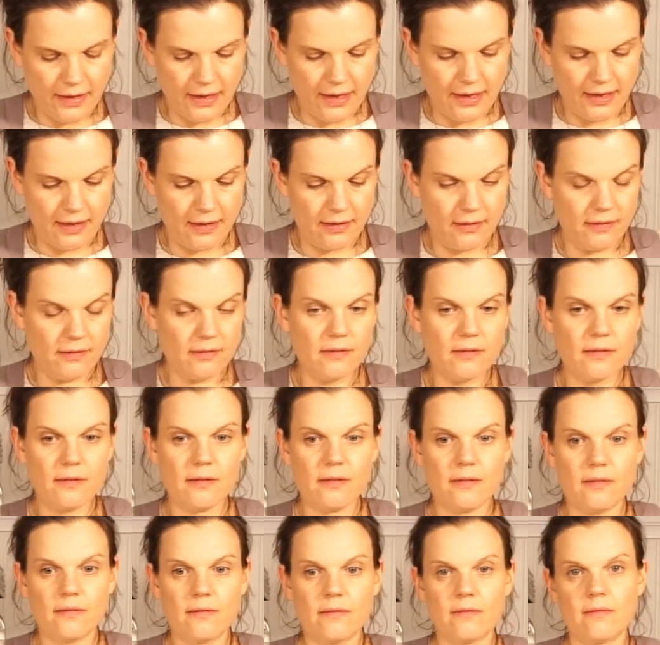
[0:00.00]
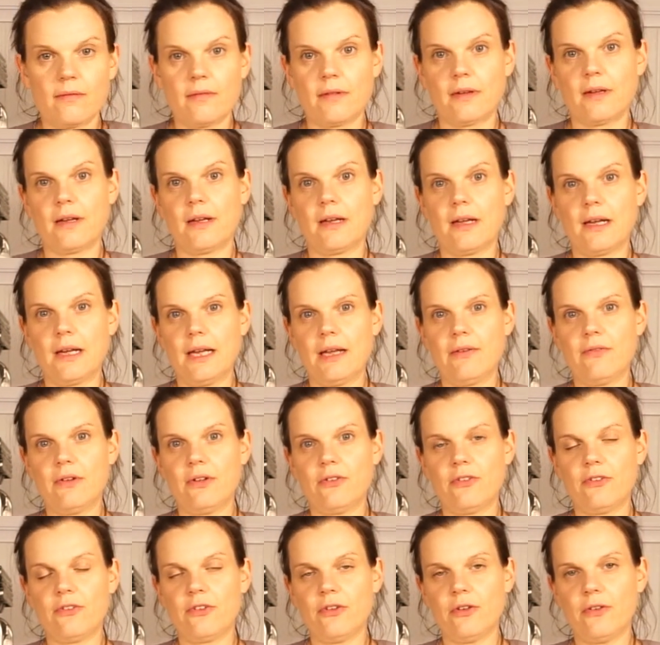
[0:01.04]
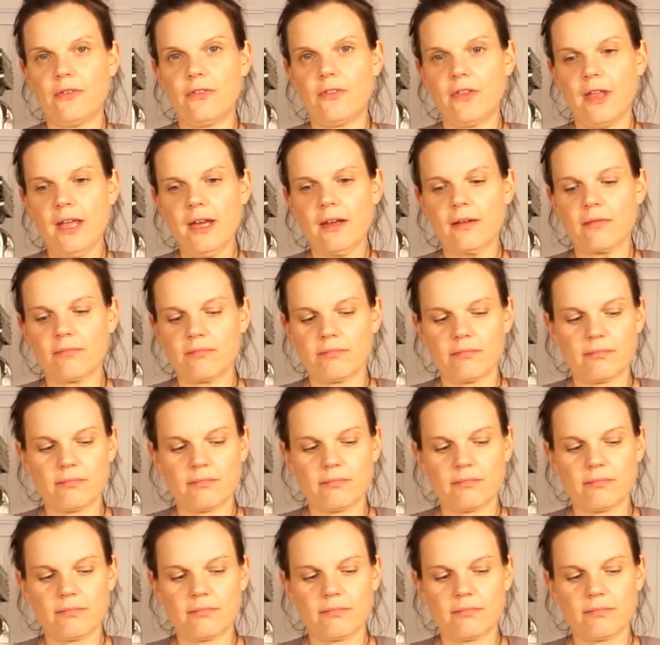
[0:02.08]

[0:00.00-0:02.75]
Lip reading: and leave it to do its thing.